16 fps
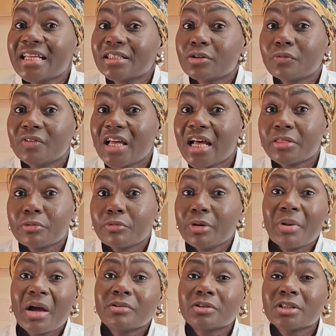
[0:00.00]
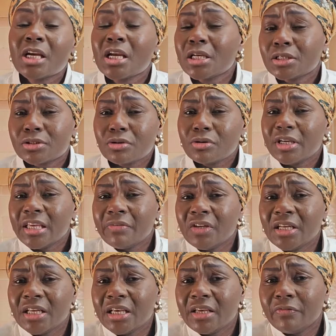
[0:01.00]
of that £3. So
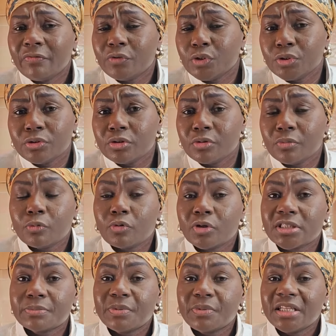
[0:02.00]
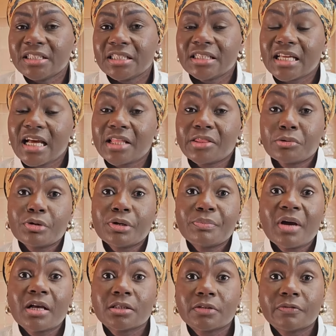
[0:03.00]
even if YouTube was splitting that £3
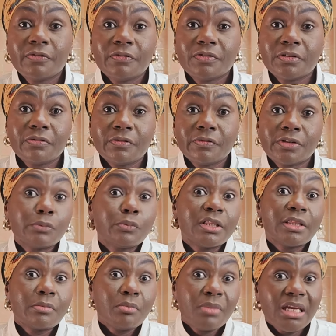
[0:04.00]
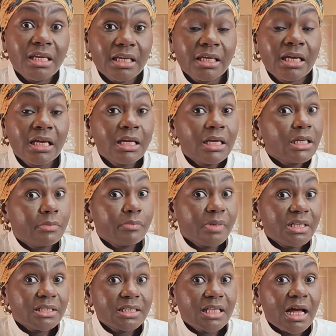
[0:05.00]
50-50 with me, it
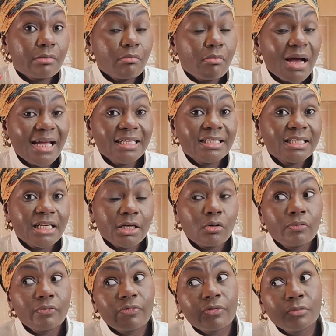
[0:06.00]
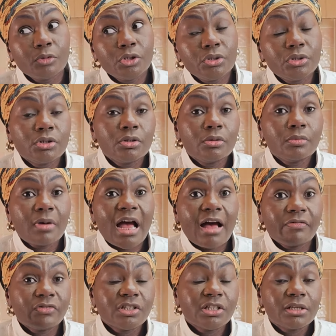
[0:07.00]
means that my take home from YouTube
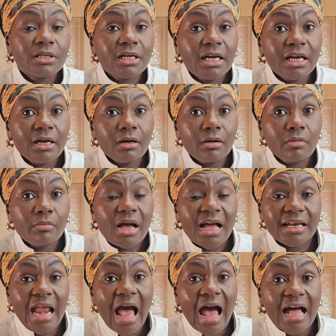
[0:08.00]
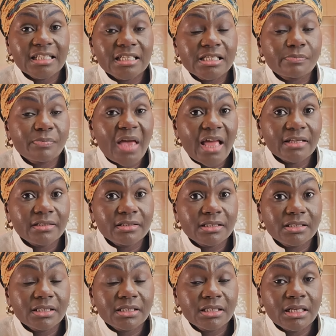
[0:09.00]
after an ad
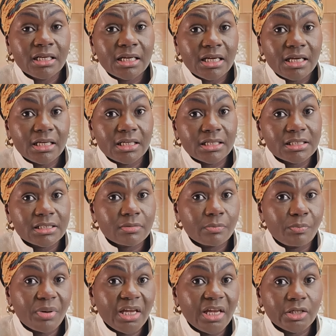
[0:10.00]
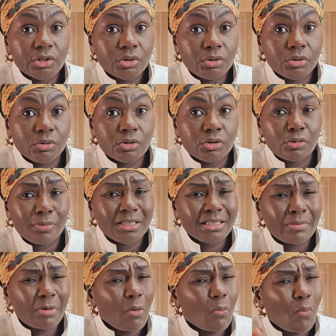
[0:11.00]
spend is paid to YouTube is
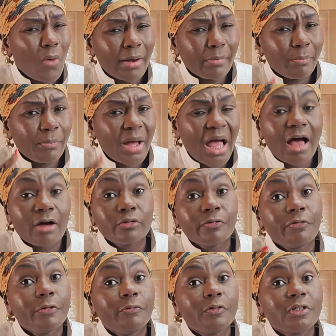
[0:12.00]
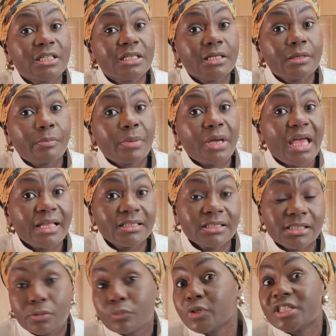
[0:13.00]
about
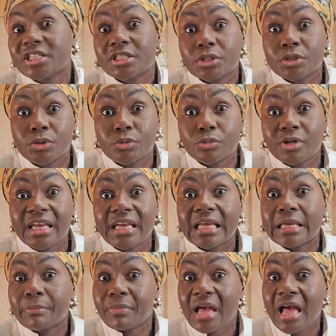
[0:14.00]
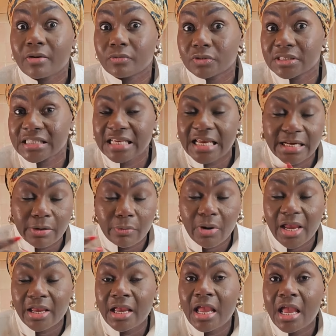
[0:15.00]
£1.50, which is UK pounds
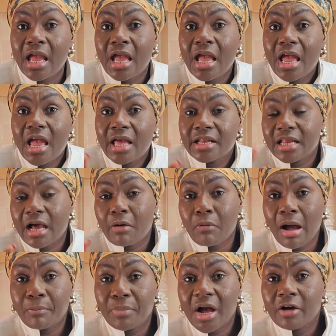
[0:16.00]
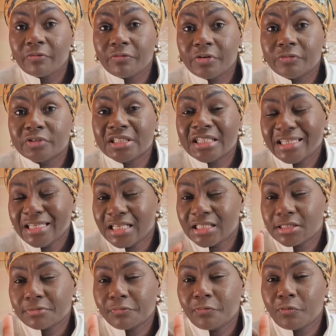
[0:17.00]
anyway. And that £1.50
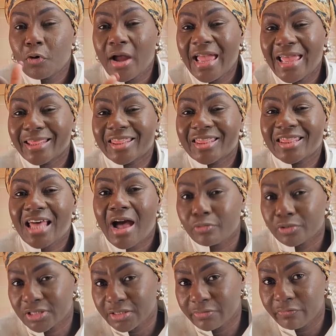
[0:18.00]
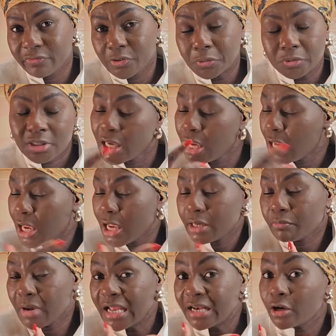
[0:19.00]
is for 1,000 views.
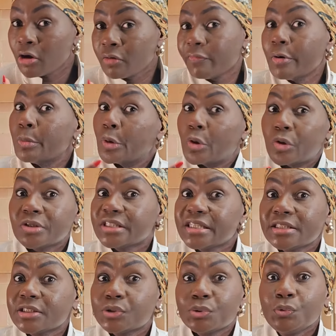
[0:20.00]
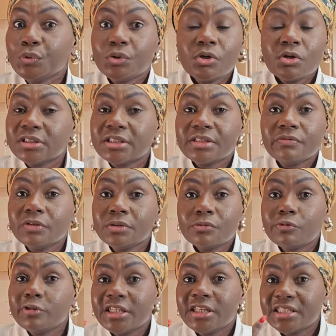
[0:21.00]
And my long form content do not even
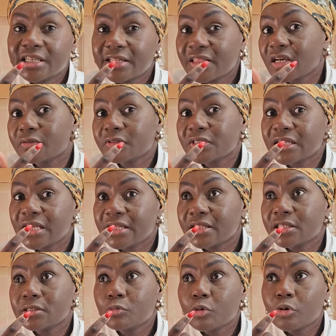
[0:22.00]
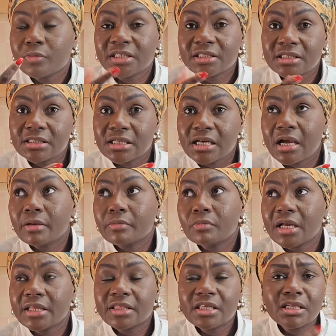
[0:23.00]
reach 1,000 at this moment in time.
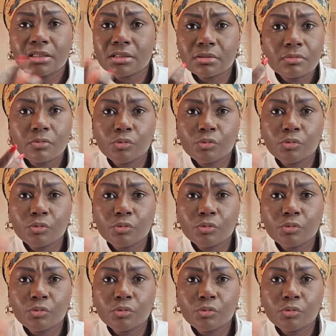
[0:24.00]
I think